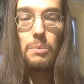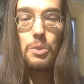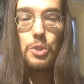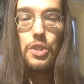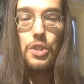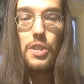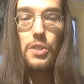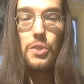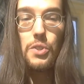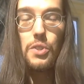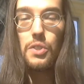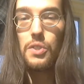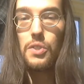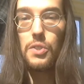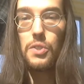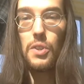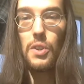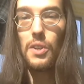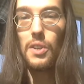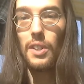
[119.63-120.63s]
She's
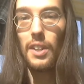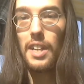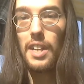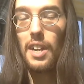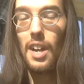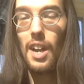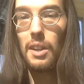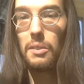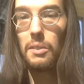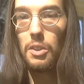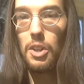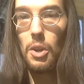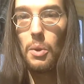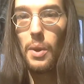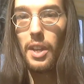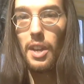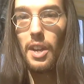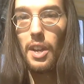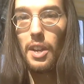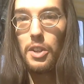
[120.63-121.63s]
certainly not
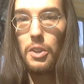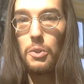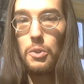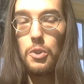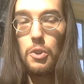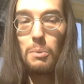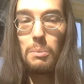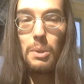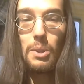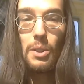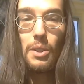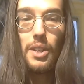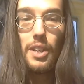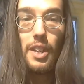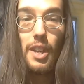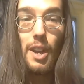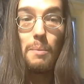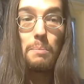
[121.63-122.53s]
going on YouTube and looking